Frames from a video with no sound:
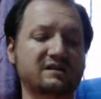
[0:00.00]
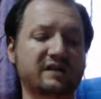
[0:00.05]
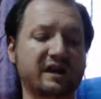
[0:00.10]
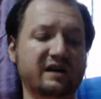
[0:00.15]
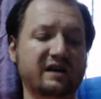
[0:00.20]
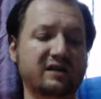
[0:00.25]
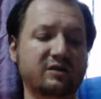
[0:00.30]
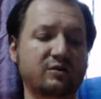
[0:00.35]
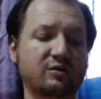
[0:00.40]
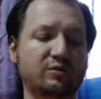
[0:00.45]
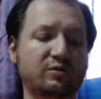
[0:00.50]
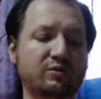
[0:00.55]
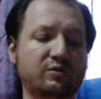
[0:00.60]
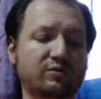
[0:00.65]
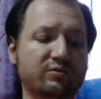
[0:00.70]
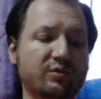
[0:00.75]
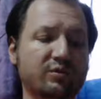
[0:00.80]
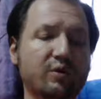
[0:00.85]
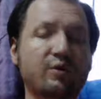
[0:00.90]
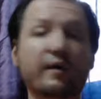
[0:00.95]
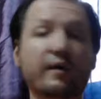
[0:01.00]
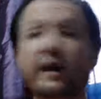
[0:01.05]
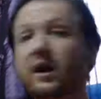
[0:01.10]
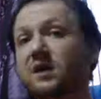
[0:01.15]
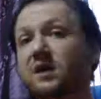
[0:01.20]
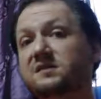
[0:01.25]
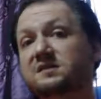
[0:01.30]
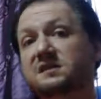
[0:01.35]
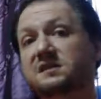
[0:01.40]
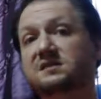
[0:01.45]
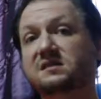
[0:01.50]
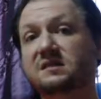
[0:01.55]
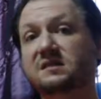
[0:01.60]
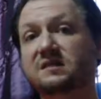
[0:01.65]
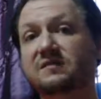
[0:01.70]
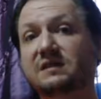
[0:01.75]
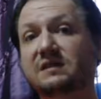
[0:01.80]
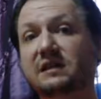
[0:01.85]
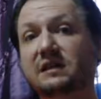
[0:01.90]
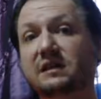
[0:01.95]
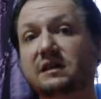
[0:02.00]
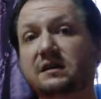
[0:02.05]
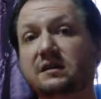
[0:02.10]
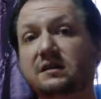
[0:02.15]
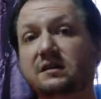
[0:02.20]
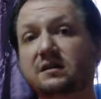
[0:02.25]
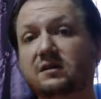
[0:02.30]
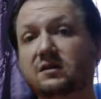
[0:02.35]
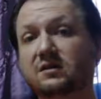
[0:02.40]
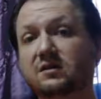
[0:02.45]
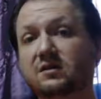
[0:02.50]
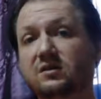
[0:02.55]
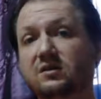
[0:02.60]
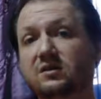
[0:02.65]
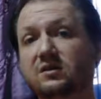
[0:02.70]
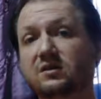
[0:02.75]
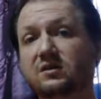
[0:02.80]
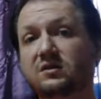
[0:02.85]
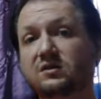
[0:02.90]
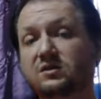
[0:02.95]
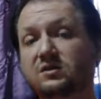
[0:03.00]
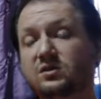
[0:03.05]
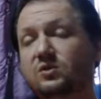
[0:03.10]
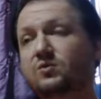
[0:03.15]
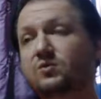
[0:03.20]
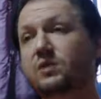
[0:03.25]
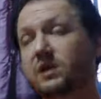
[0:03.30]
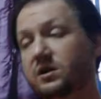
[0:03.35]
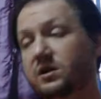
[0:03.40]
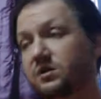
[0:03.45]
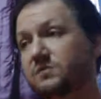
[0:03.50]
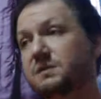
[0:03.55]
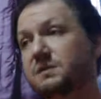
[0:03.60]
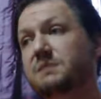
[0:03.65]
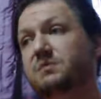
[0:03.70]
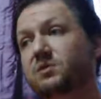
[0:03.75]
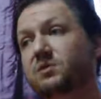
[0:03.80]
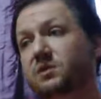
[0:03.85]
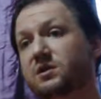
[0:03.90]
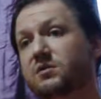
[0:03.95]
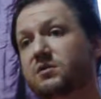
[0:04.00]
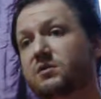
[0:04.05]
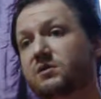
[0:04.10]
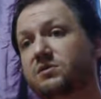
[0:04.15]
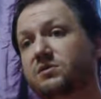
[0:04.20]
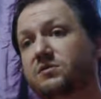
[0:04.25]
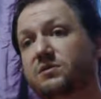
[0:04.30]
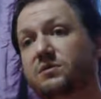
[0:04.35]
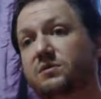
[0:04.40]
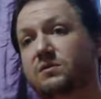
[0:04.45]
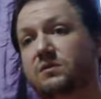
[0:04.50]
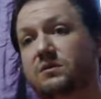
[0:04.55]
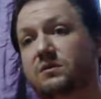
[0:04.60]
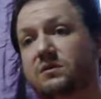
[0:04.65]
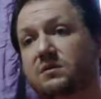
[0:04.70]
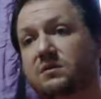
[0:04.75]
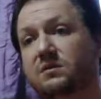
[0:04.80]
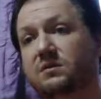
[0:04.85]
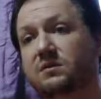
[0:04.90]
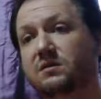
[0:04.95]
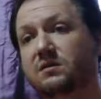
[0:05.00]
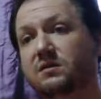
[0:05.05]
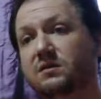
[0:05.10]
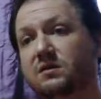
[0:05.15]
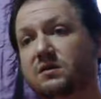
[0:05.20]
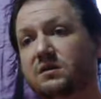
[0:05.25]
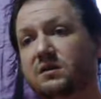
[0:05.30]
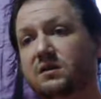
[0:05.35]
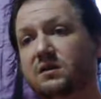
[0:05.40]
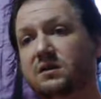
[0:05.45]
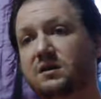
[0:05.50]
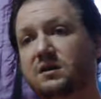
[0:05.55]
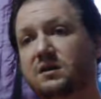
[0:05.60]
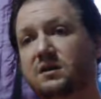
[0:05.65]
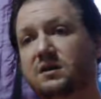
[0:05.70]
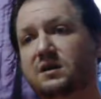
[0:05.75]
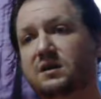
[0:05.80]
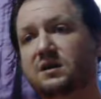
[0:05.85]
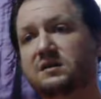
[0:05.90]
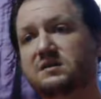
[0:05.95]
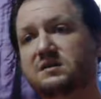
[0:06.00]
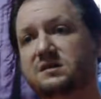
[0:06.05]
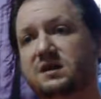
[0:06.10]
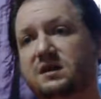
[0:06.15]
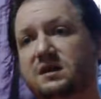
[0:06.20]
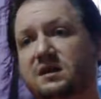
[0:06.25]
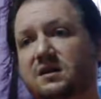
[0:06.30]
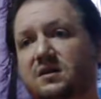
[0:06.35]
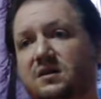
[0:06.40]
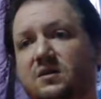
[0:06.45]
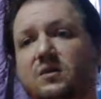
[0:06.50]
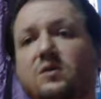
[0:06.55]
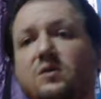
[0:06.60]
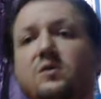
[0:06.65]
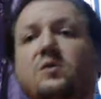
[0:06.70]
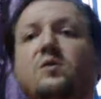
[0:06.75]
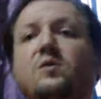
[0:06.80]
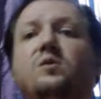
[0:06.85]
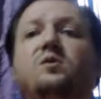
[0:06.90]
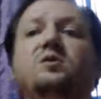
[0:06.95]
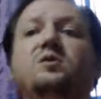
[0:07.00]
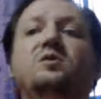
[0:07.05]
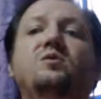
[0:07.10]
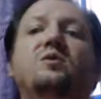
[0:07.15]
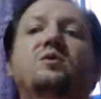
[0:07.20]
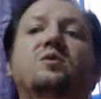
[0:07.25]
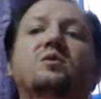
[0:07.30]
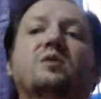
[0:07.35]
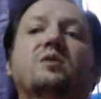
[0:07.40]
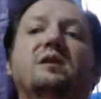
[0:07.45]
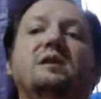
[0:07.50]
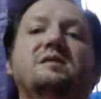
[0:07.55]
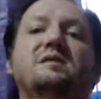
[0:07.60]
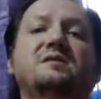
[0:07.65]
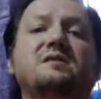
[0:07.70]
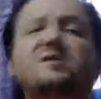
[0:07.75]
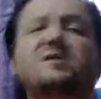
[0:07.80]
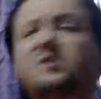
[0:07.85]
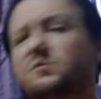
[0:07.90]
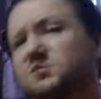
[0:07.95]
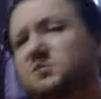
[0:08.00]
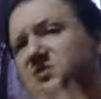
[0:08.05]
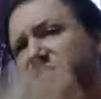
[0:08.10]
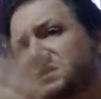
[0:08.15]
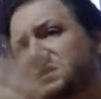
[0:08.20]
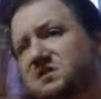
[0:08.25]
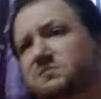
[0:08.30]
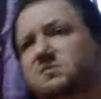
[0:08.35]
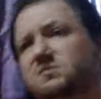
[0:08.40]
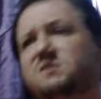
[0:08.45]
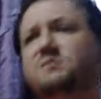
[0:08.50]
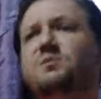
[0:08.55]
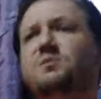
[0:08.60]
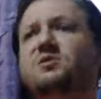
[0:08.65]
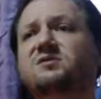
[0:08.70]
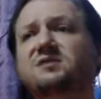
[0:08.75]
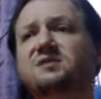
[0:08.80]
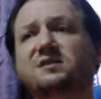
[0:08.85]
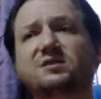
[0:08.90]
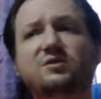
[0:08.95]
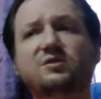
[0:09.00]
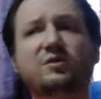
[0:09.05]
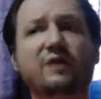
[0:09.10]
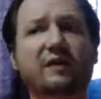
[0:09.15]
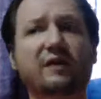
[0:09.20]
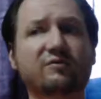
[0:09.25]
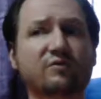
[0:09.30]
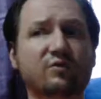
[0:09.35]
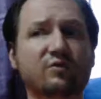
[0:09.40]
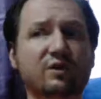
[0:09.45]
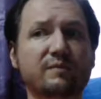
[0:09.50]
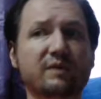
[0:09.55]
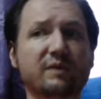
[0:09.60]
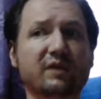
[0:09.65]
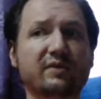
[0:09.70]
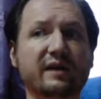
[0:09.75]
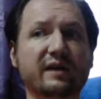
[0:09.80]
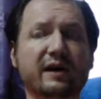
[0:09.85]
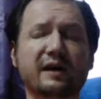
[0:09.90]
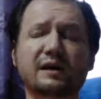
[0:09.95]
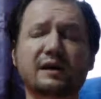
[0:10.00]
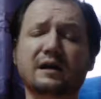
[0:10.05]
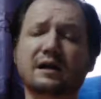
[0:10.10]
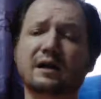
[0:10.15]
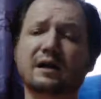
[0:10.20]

that you throw away all sensitivity to what other people are going through. It's like, oh, you crazy superstitious person, you don't have to worry about that.